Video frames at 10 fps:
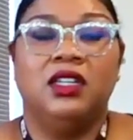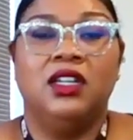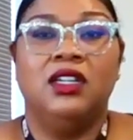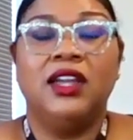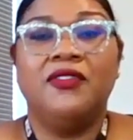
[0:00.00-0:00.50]

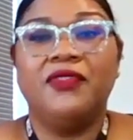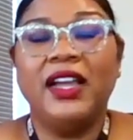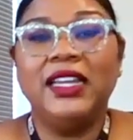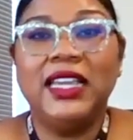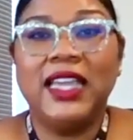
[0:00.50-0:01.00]
Now,
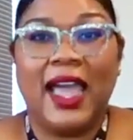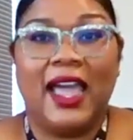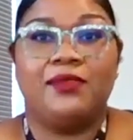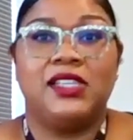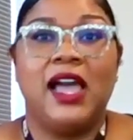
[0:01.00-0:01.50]
finding
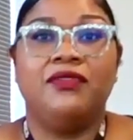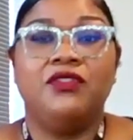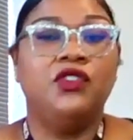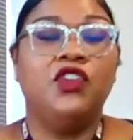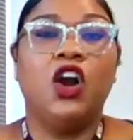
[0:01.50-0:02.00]
gaps after
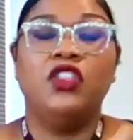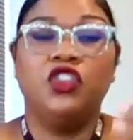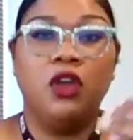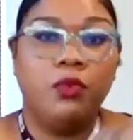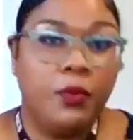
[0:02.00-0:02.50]
you've gone
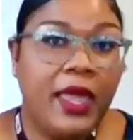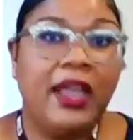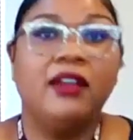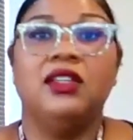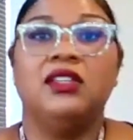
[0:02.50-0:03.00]
through a
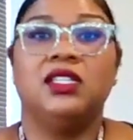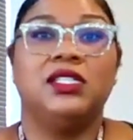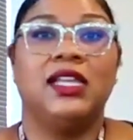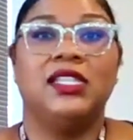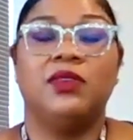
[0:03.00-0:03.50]
preparedness
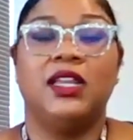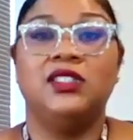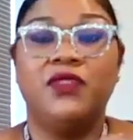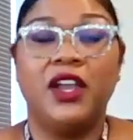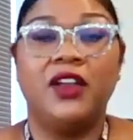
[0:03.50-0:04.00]
assessment is
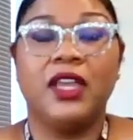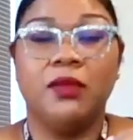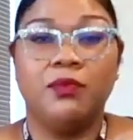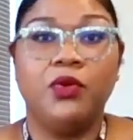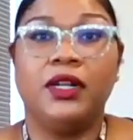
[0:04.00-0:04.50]
very
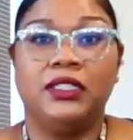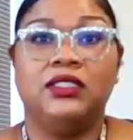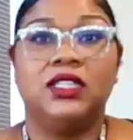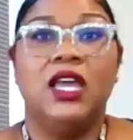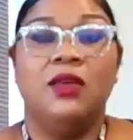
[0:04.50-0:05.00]

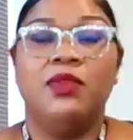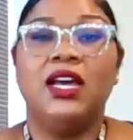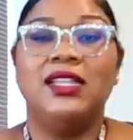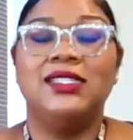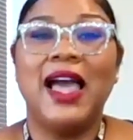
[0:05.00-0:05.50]
important
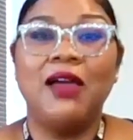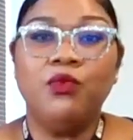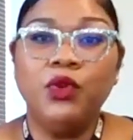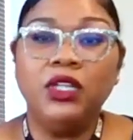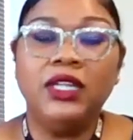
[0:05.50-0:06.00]
because that
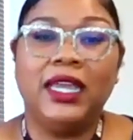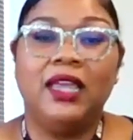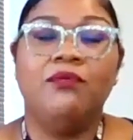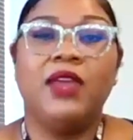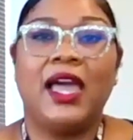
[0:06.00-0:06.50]
really
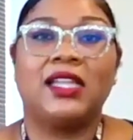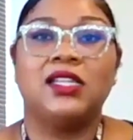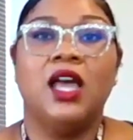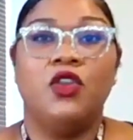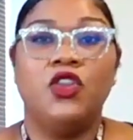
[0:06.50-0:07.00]
impacts
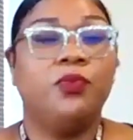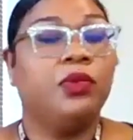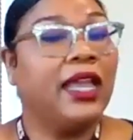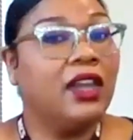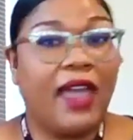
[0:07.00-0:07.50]
your
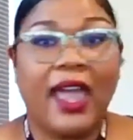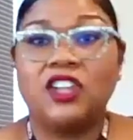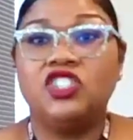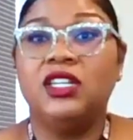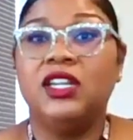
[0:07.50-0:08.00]
plan of
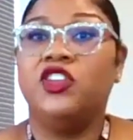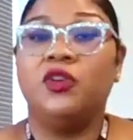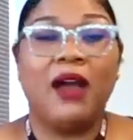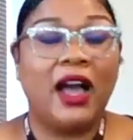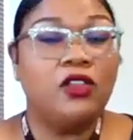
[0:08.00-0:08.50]
action and your
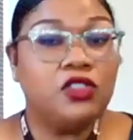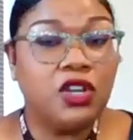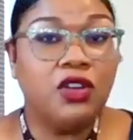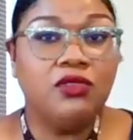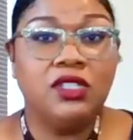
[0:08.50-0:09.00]

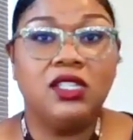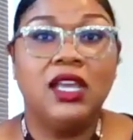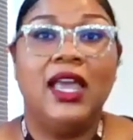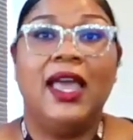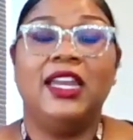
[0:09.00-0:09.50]
milestones
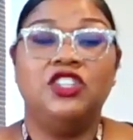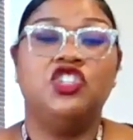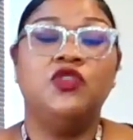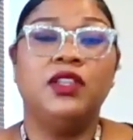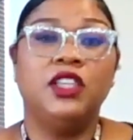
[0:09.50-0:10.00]
and
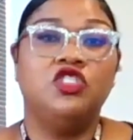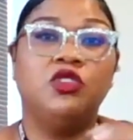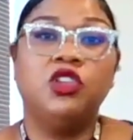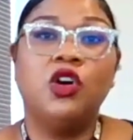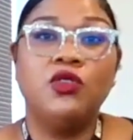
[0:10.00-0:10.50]
ensuring that you
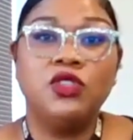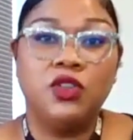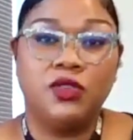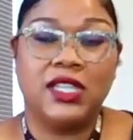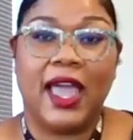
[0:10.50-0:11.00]
close
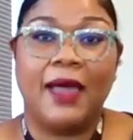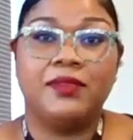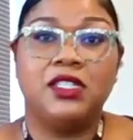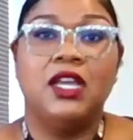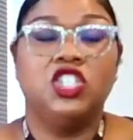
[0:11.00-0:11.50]
those
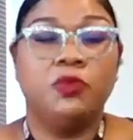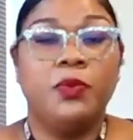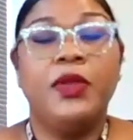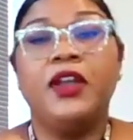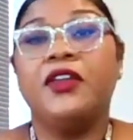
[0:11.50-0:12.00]
gaps to
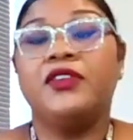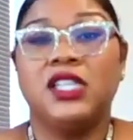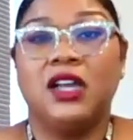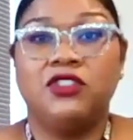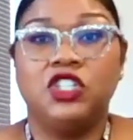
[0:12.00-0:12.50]
prepare
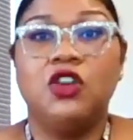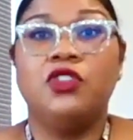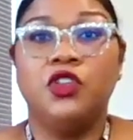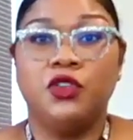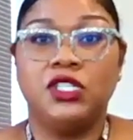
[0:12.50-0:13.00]
yourself to go
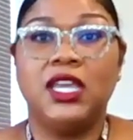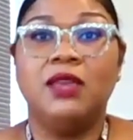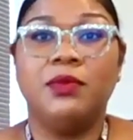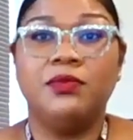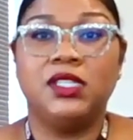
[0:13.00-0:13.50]
through your
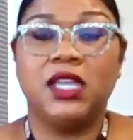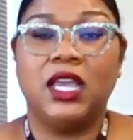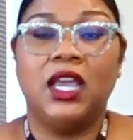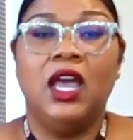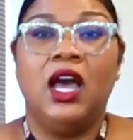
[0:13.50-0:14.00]

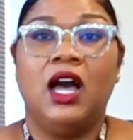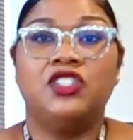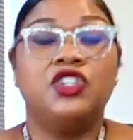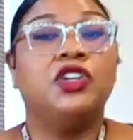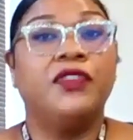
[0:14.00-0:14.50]
CMMC
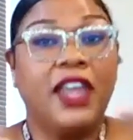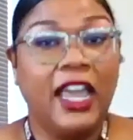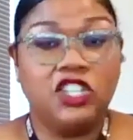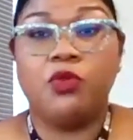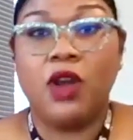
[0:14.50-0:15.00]

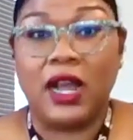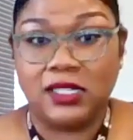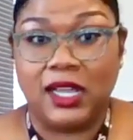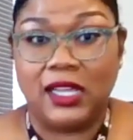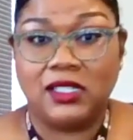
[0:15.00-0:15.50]
certification
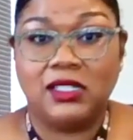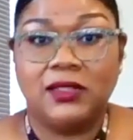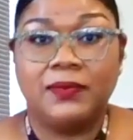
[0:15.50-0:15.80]
process.